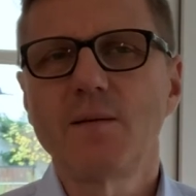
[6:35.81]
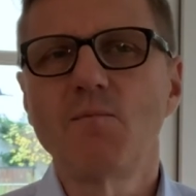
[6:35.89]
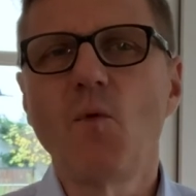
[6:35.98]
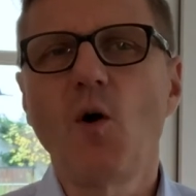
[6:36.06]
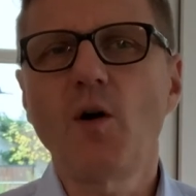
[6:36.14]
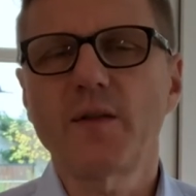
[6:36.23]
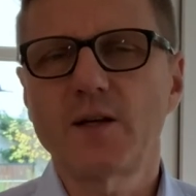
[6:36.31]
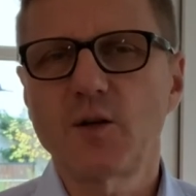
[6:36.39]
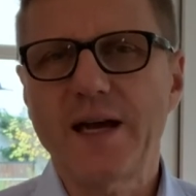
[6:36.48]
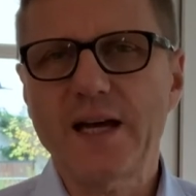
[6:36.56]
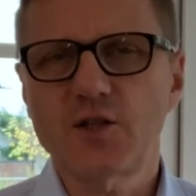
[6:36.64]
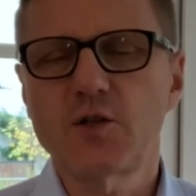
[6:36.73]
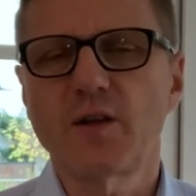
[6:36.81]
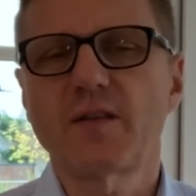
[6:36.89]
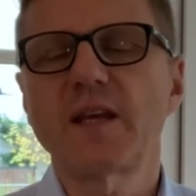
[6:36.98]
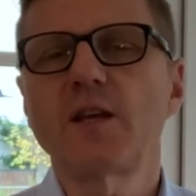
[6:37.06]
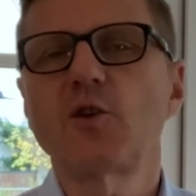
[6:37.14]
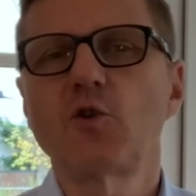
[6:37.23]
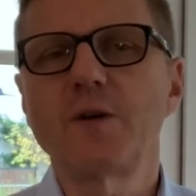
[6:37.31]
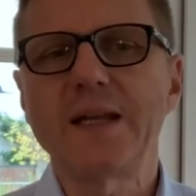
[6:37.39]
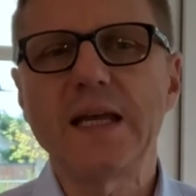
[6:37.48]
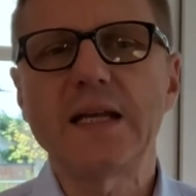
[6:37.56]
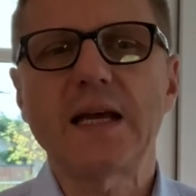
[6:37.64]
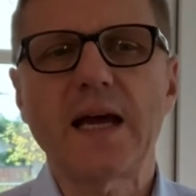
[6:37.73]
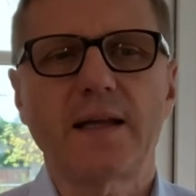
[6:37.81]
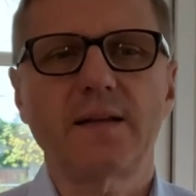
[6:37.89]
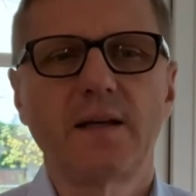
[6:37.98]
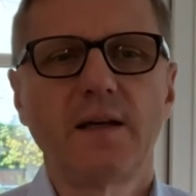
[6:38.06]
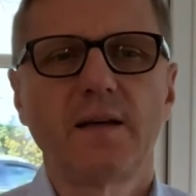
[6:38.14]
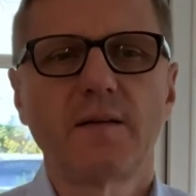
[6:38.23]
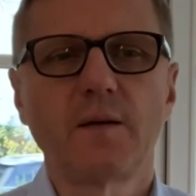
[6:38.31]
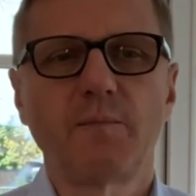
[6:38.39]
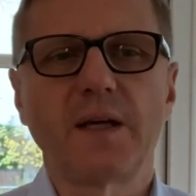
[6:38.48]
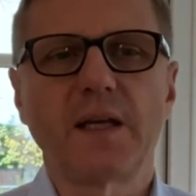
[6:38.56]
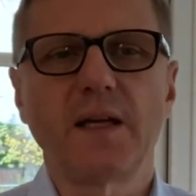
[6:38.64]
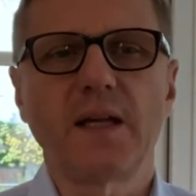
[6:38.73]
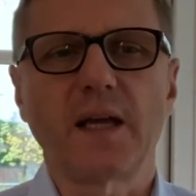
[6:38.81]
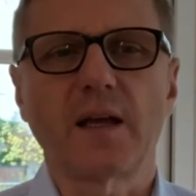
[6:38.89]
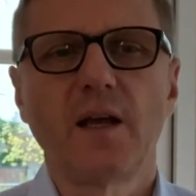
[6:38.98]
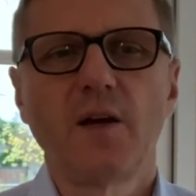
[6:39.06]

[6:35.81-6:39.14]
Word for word: more than you actually think you need at the beginning.